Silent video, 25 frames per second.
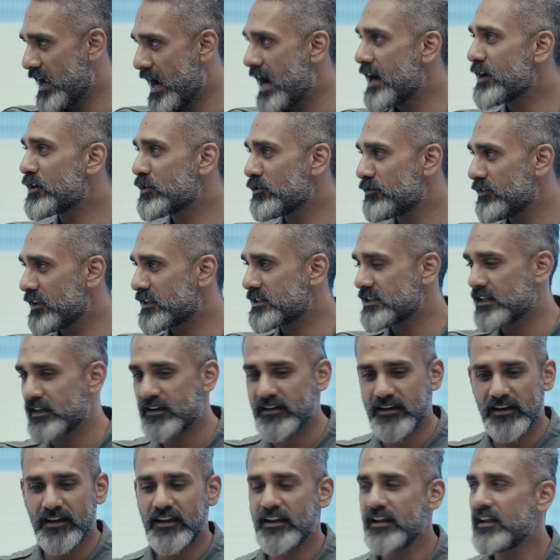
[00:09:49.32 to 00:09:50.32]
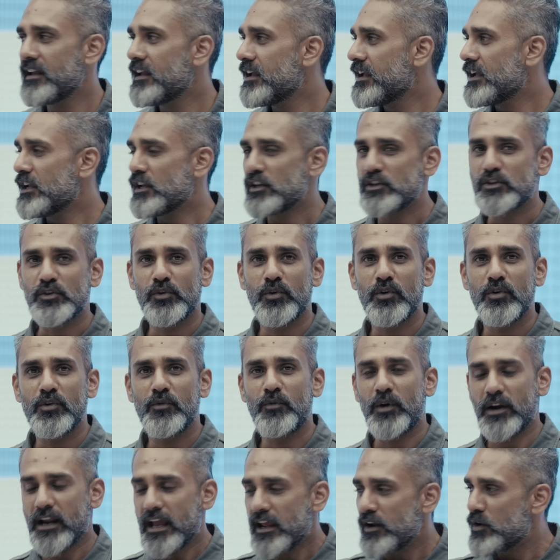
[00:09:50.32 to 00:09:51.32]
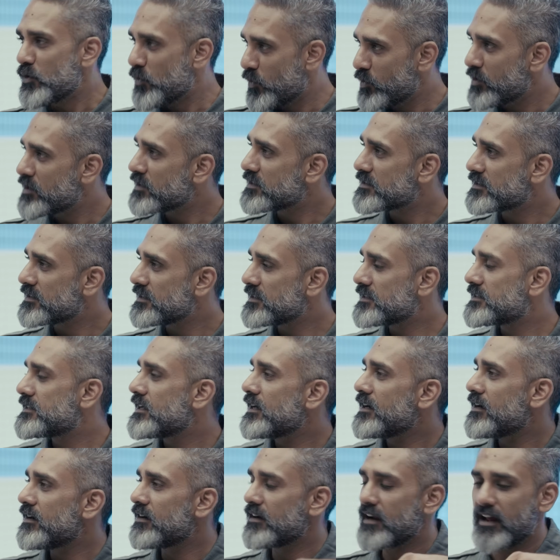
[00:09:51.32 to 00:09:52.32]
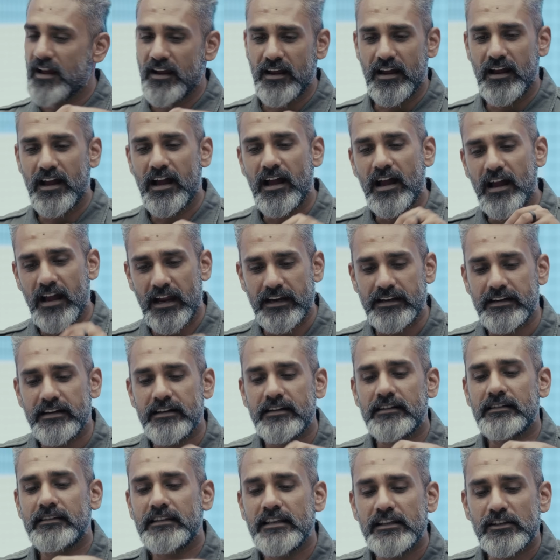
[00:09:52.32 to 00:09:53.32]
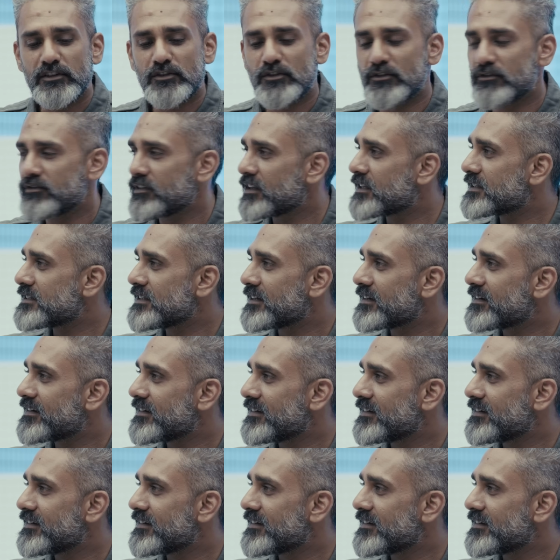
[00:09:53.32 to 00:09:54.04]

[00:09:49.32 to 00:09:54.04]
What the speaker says: I had to fix it. So what I noticed is that I did this to fix it.